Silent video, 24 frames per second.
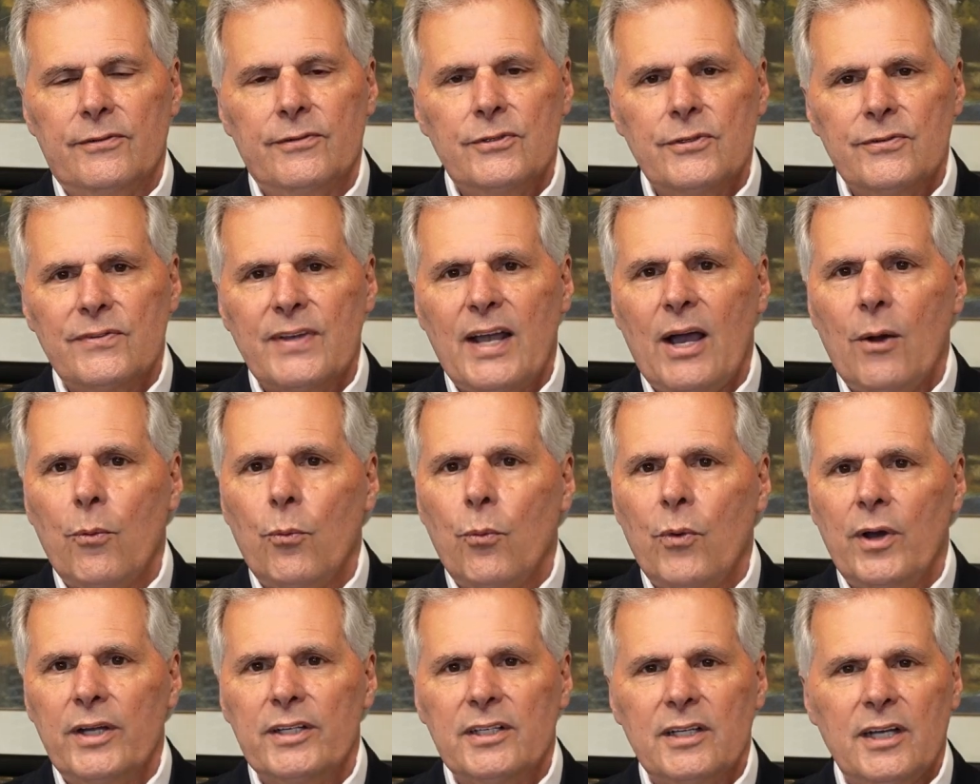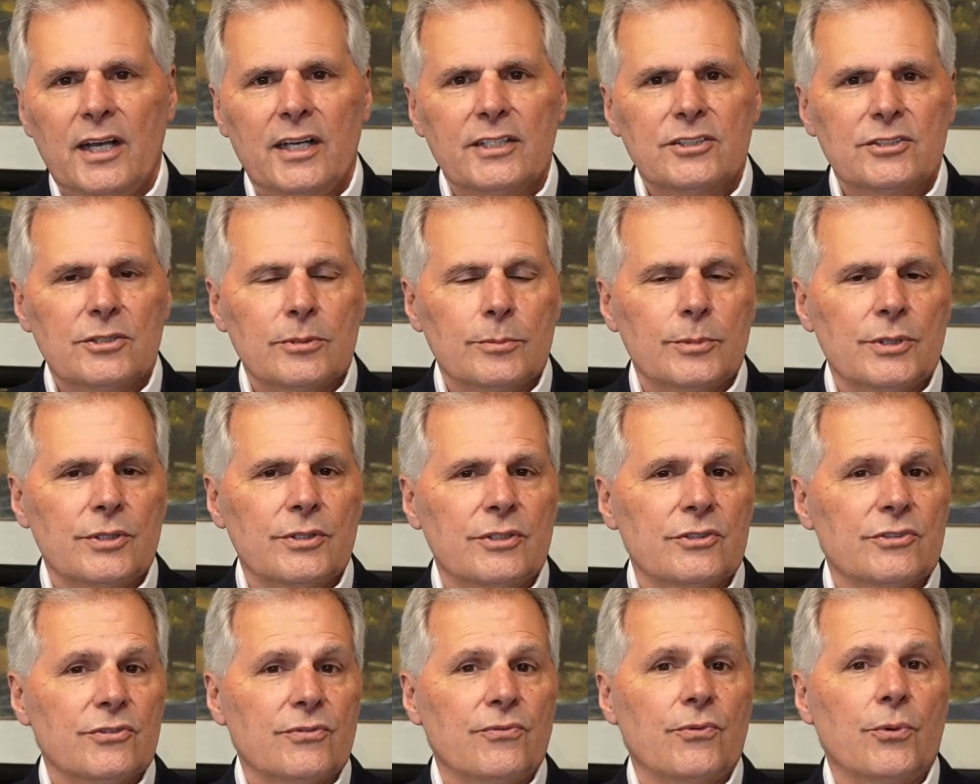If you've got one customer
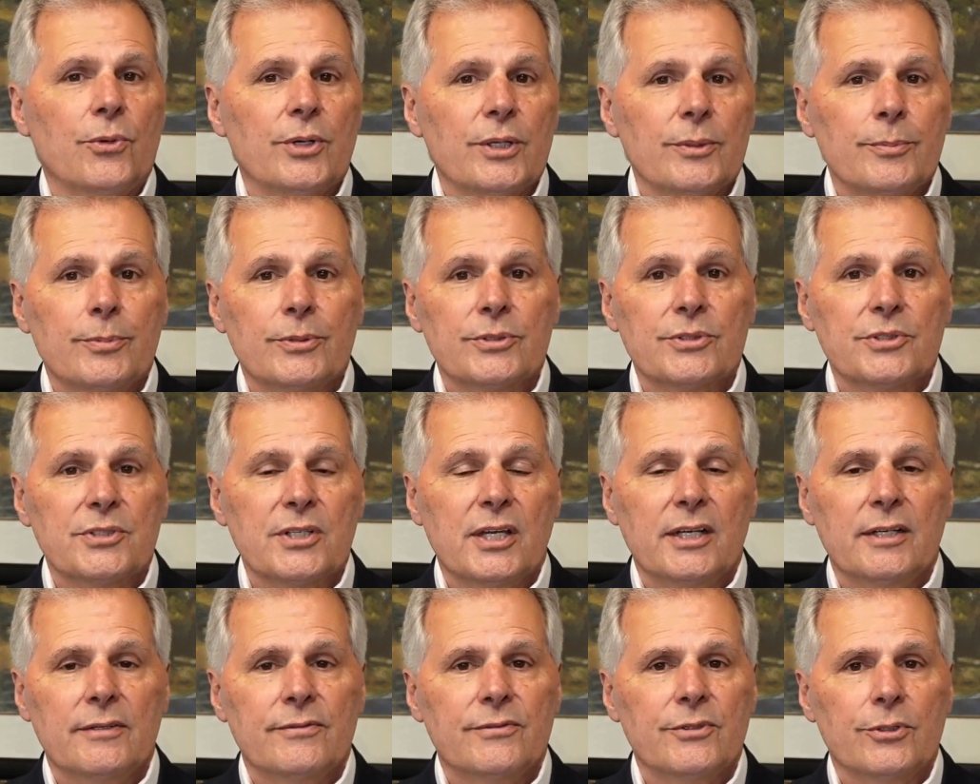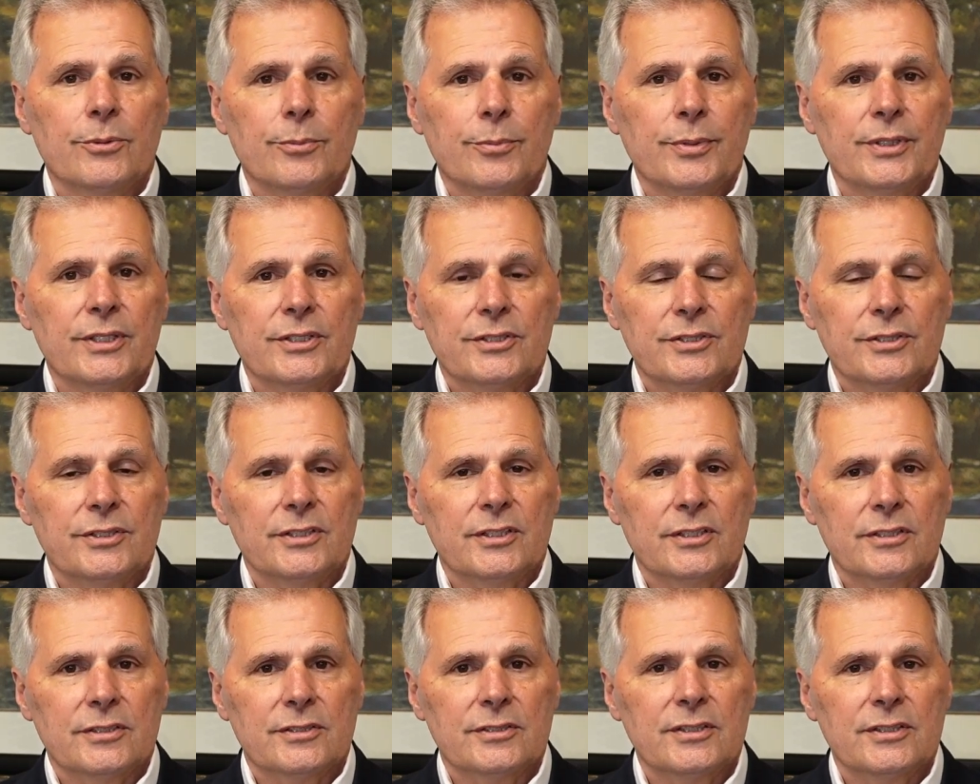that's 40% of your
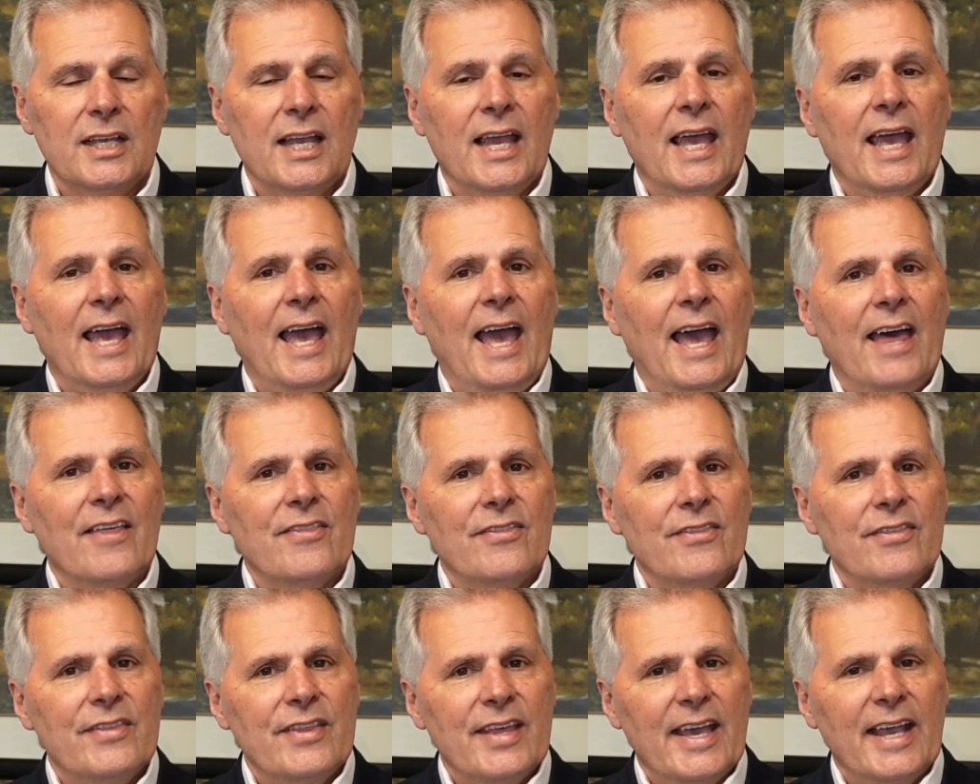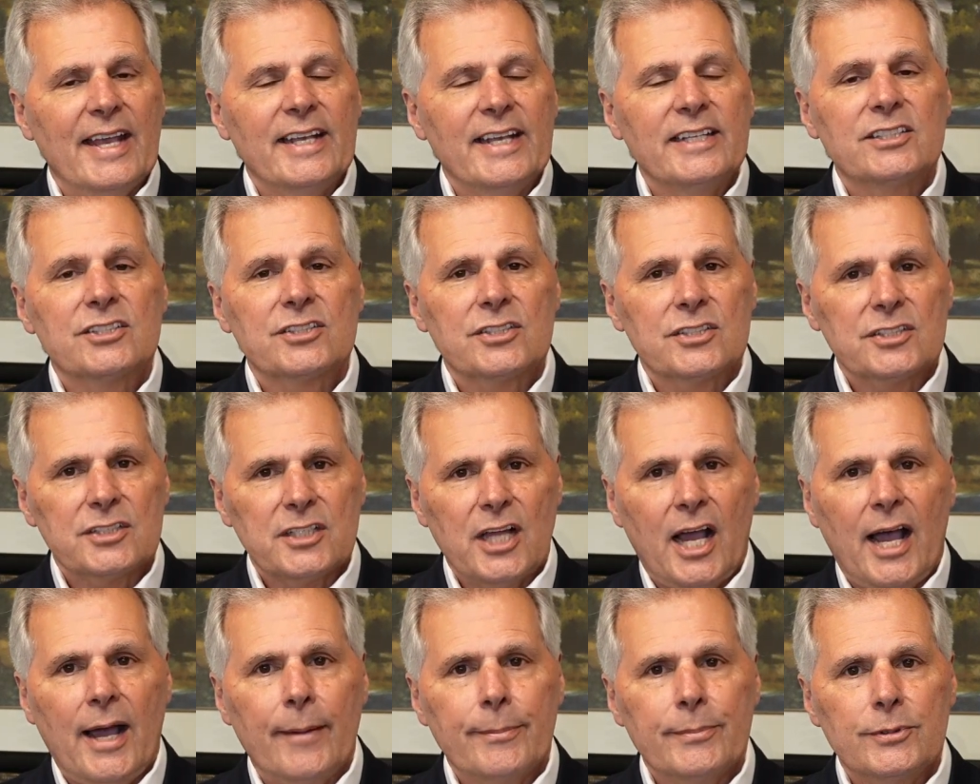business and they
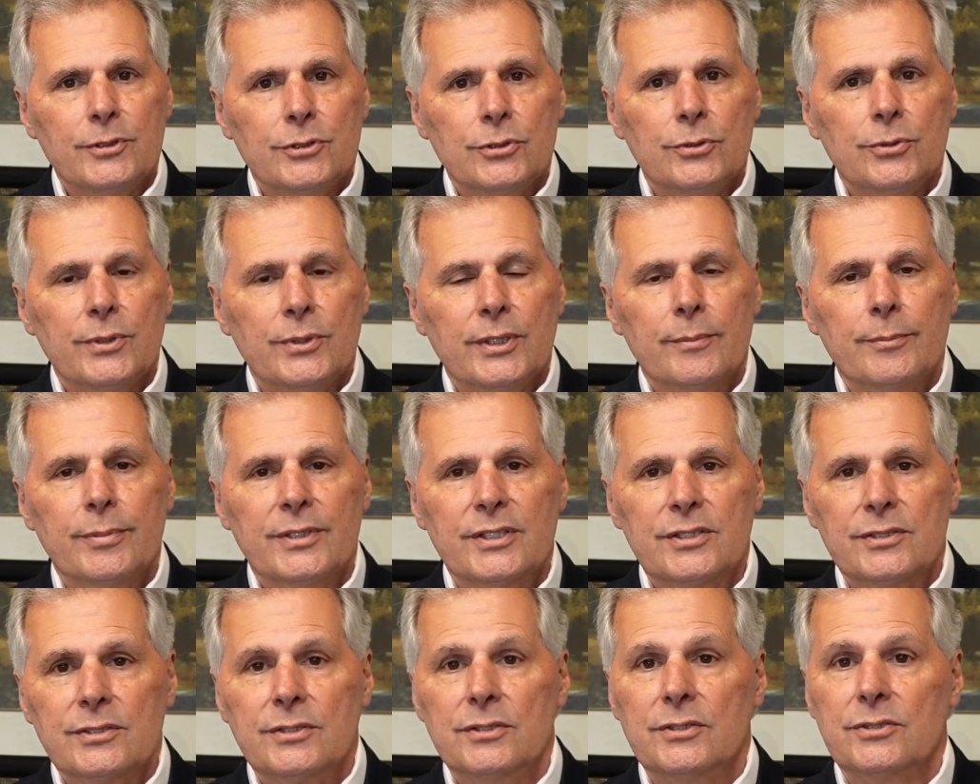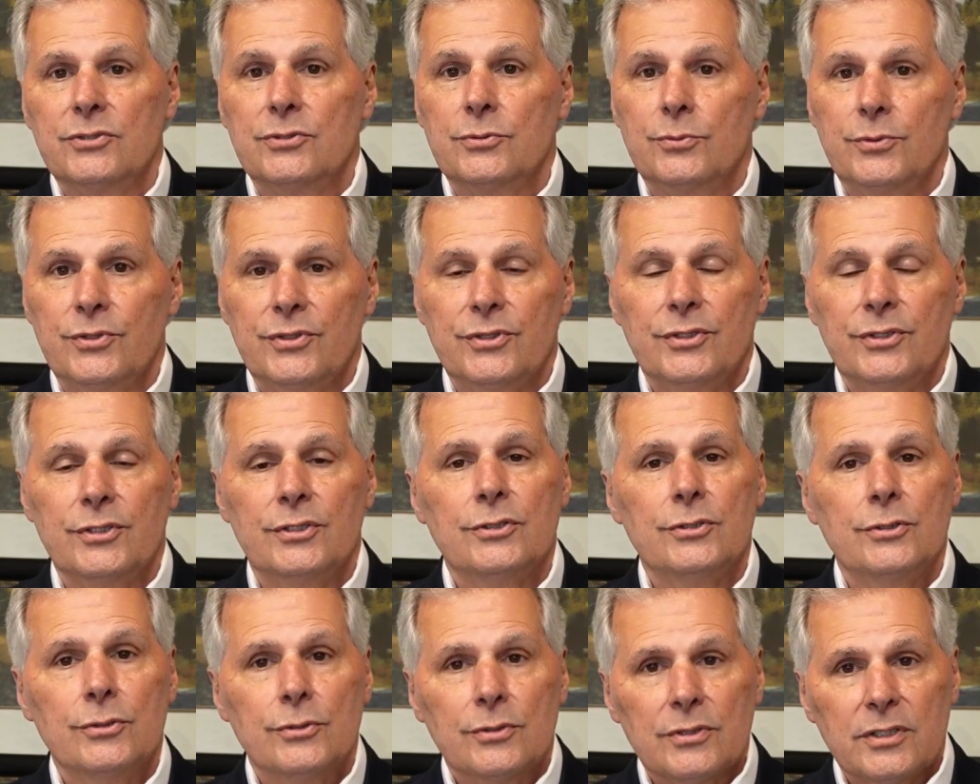stop doing business with the
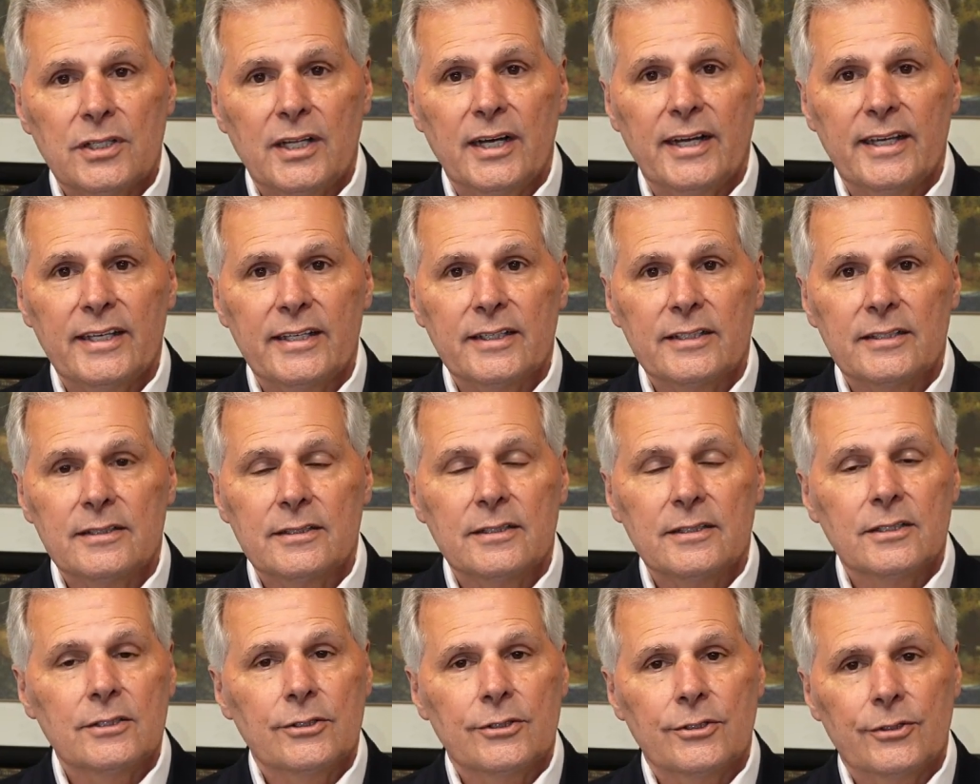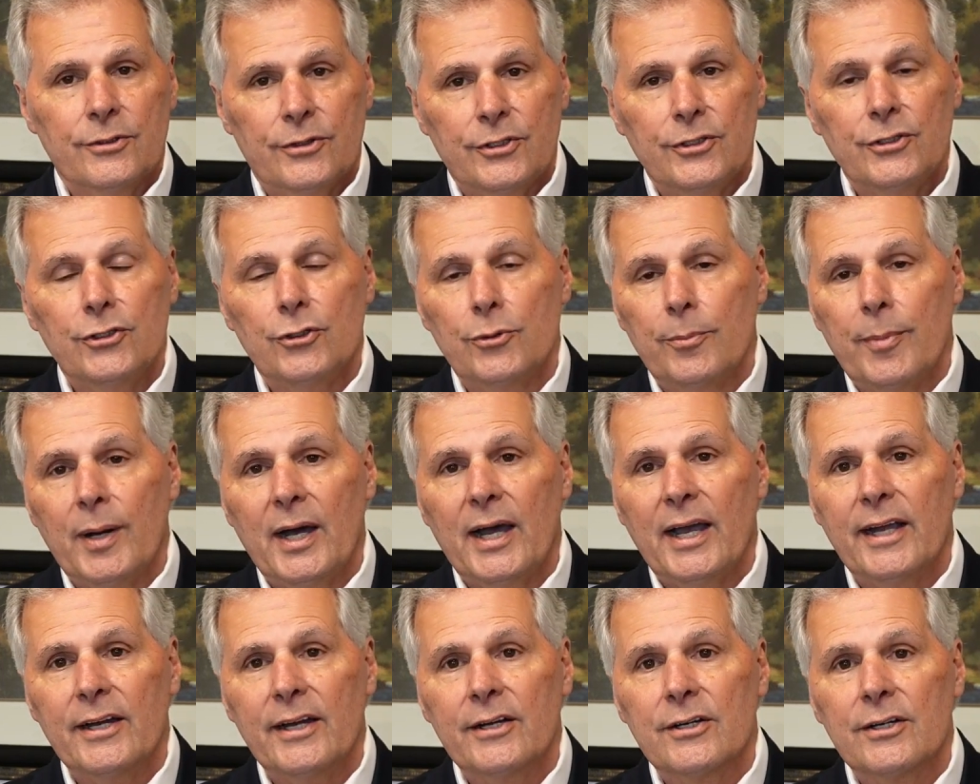new client or the new
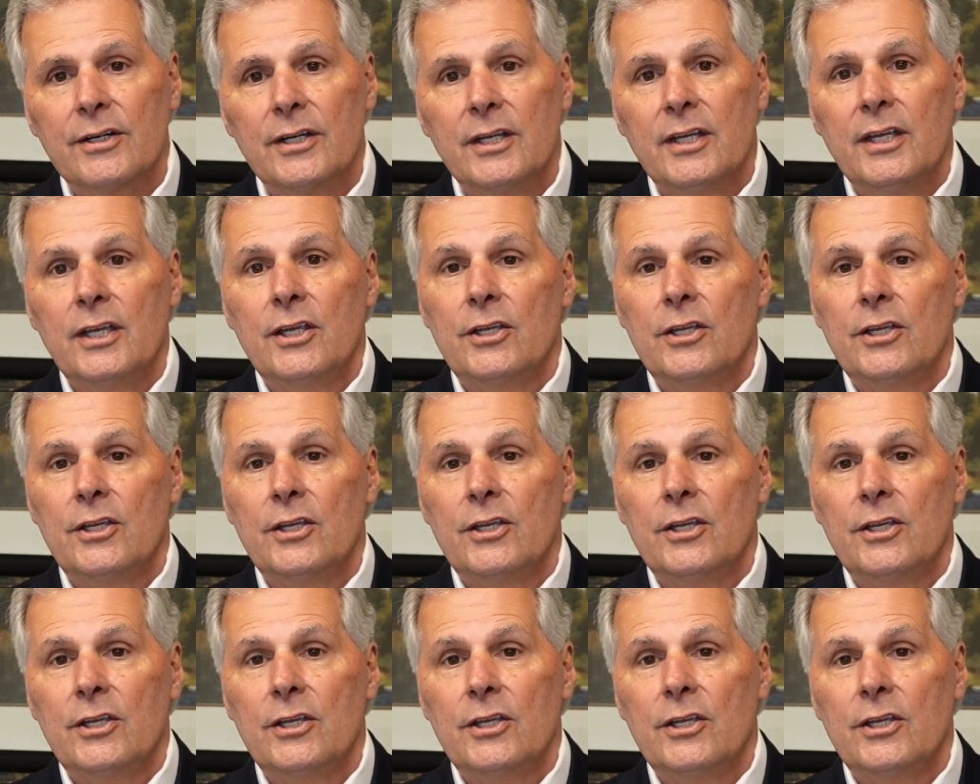buyer,